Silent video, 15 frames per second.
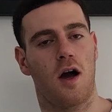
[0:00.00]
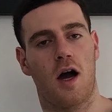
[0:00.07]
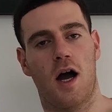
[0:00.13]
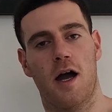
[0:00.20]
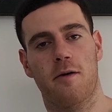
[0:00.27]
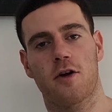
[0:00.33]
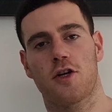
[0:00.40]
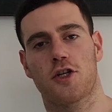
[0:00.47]

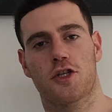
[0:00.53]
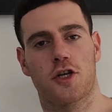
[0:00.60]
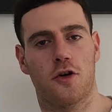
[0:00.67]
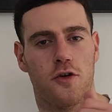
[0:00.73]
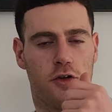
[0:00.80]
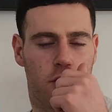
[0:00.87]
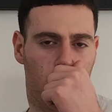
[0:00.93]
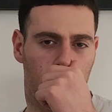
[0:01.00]
I'm going to show
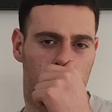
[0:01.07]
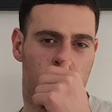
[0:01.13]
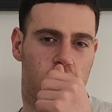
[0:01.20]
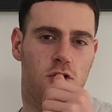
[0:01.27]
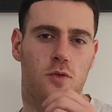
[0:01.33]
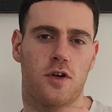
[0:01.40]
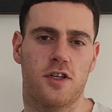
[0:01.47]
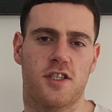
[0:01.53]
you that once
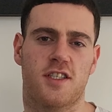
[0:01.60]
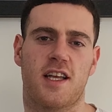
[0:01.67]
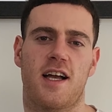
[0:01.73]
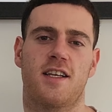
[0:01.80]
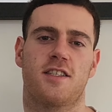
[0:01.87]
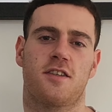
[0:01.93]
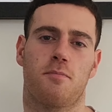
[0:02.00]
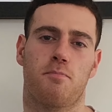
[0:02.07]
you
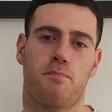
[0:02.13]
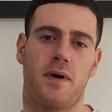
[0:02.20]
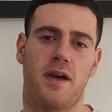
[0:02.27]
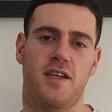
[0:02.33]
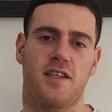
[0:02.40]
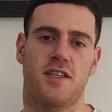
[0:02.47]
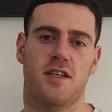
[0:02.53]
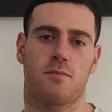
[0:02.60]
understand some
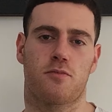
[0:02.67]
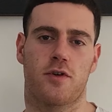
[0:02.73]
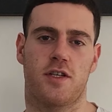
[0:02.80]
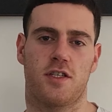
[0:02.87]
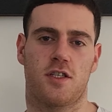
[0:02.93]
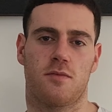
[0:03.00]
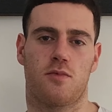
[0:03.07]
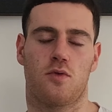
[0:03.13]
basic
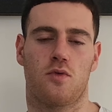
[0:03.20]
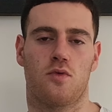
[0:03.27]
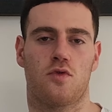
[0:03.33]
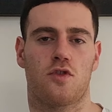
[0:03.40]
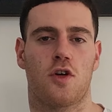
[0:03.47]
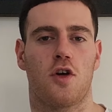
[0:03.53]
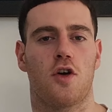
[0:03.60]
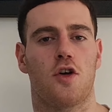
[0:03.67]
principles,
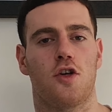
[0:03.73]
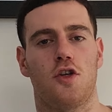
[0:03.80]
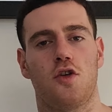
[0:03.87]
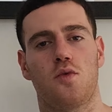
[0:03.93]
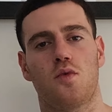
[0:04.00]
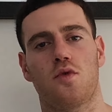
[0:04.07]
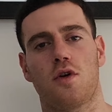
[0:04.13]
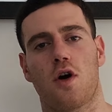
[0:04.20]
you
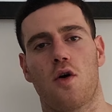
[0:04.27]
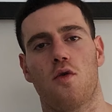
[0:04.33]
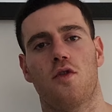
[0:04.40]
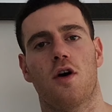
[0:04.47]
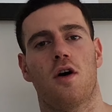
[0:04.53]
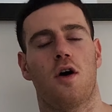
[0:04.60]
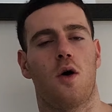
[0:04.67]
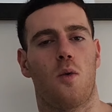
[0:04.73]
will know
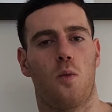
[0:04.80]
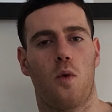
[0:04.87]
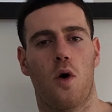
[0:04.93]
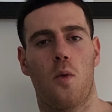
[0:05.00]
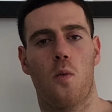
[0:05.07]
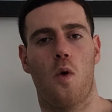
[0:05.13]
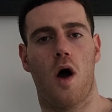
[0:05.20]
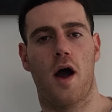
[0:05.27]
the
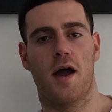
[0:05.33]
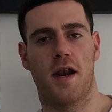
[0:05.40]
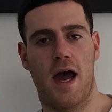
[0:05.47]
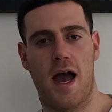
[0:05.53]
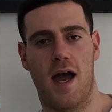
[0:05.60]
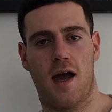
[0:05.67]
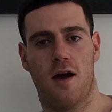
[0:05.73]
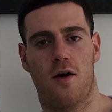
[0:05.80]
what, why and
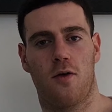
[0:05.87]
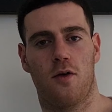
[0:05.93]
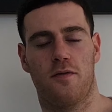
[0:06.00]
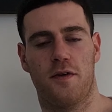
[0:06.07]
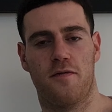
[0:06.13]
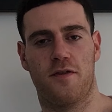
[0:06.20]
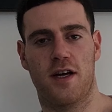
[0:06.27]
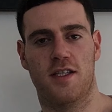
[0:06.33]
how of
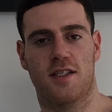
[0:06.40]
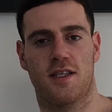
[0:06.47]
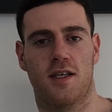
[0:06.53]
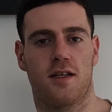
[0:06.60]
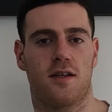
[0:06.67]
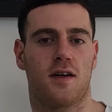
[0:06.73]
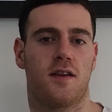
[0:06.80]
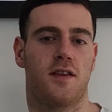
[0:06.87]

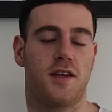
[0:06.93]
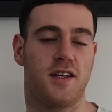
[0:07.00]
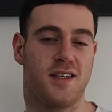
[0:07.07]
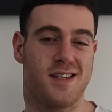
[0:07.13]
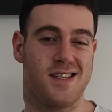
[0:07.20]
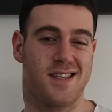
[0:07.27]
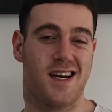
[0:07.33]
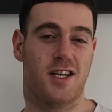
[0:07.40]
investing, and that it
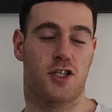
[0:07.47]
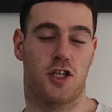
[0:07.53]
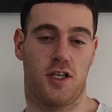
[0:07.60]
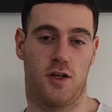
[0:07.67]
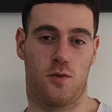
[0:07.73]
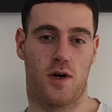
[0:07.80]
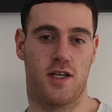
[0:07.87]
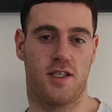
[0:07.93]
is actually
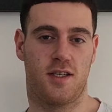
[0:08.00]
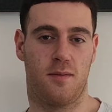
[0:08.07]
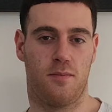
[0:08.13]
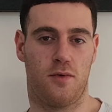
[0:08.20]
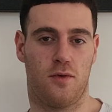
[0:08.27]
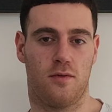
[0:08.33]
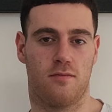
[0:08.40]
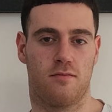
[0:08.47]
quite
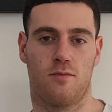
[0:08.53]
simple.